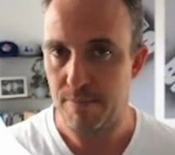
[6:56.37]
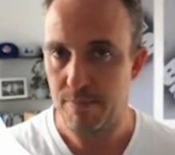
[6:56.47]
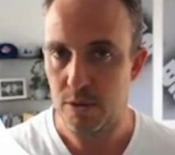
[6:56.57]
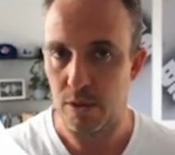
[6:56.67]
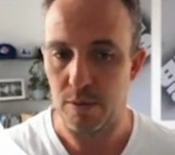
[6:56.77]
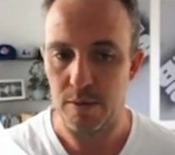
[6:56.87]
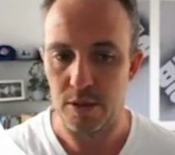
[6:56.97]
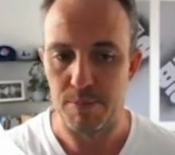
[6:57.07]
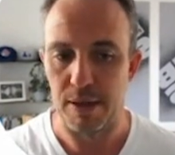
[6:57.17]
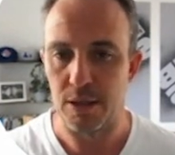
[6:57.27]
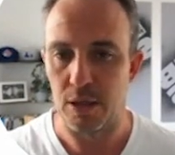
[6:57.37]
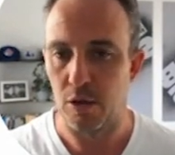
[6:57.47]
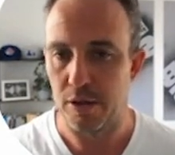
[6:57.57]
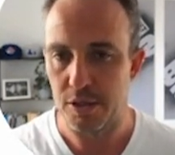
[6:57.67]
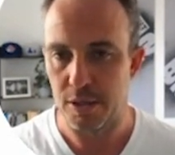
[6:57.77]
So it just makes it a
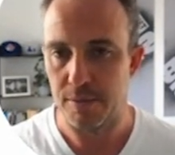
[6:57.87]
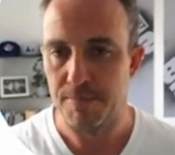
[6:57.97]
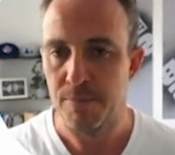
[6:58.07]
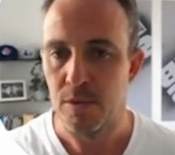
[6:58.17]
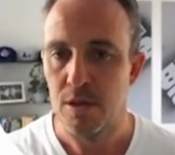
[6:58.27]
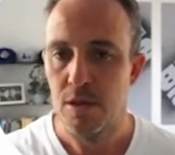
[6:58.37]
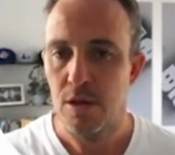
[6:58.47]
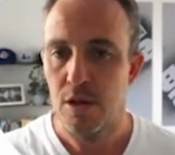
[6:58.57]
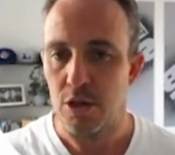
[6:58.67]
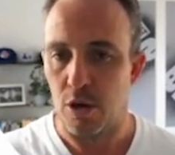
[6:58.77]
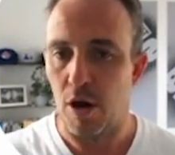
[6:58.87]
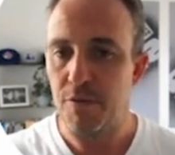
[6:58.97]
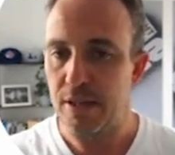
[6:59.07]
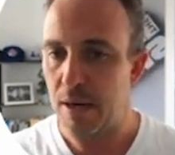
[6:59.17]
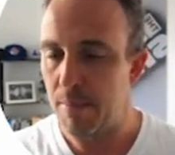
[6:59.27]
lot easier. So
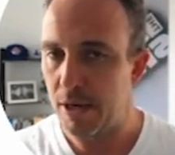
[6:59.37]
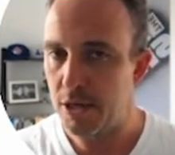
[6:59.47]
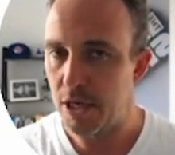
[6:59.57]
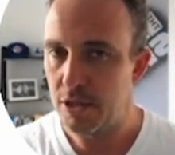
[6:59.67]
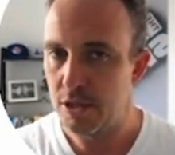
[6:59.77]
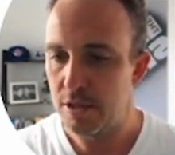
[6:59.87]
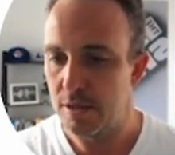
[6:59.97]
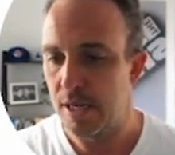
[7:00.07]
hopefully that makes sense.